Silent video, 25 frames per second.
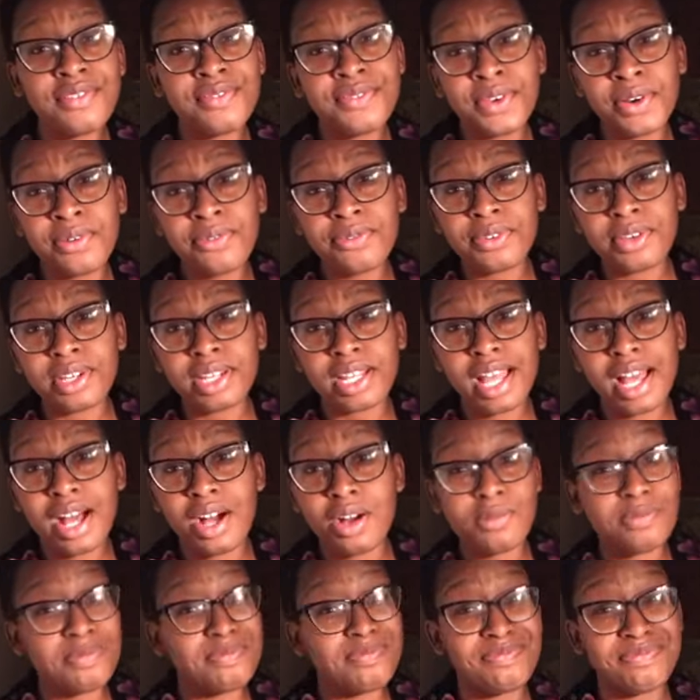Feel free to
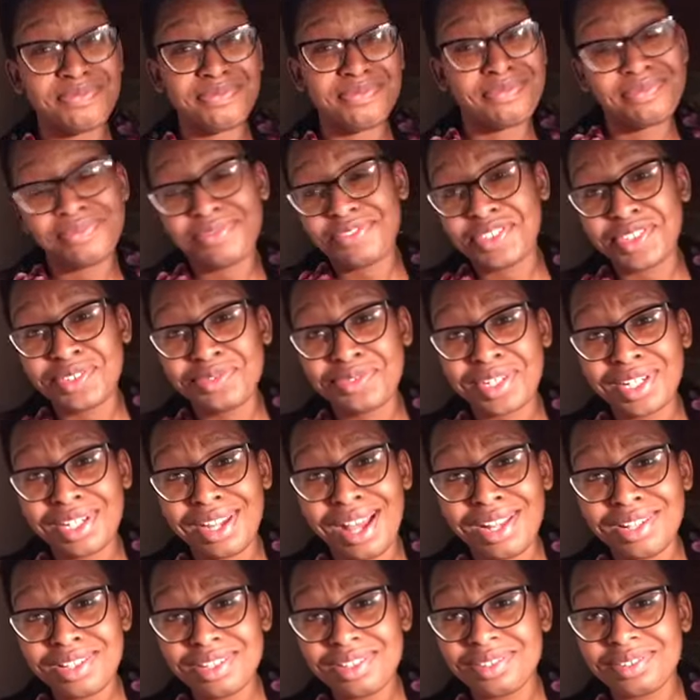help. Feel free
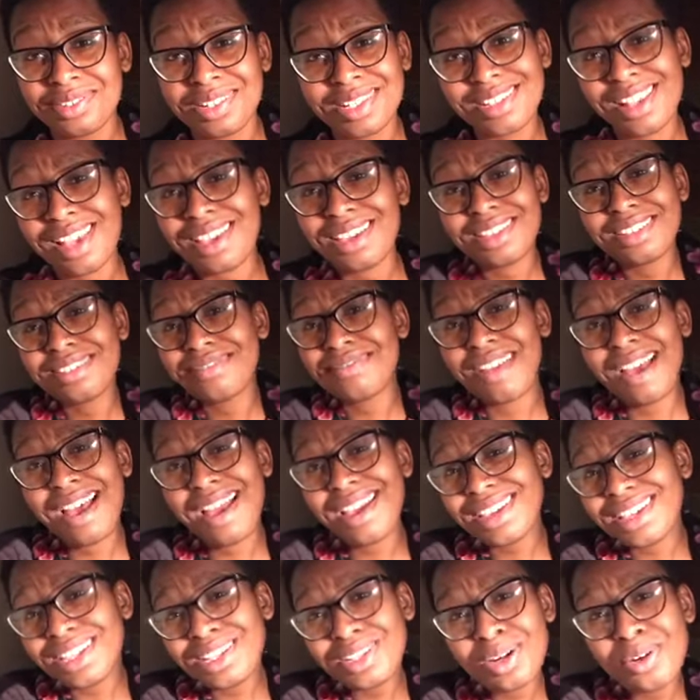not to, because
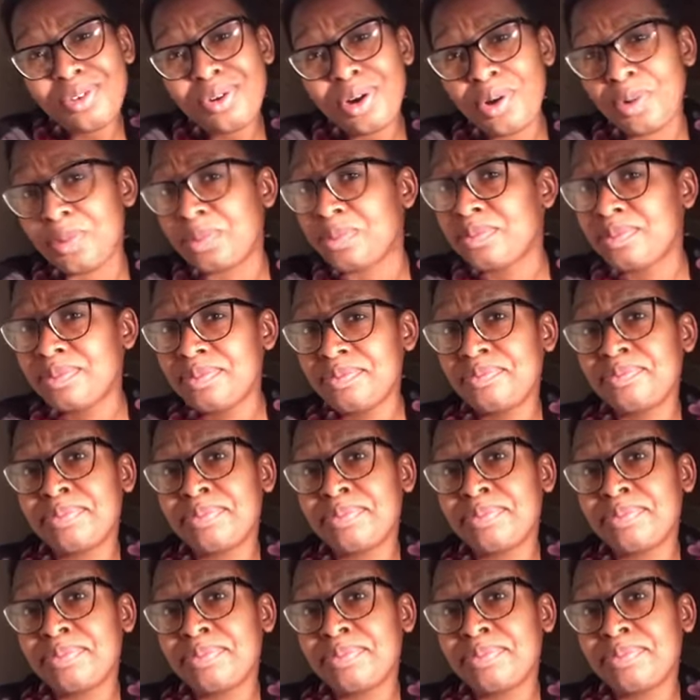I can go home.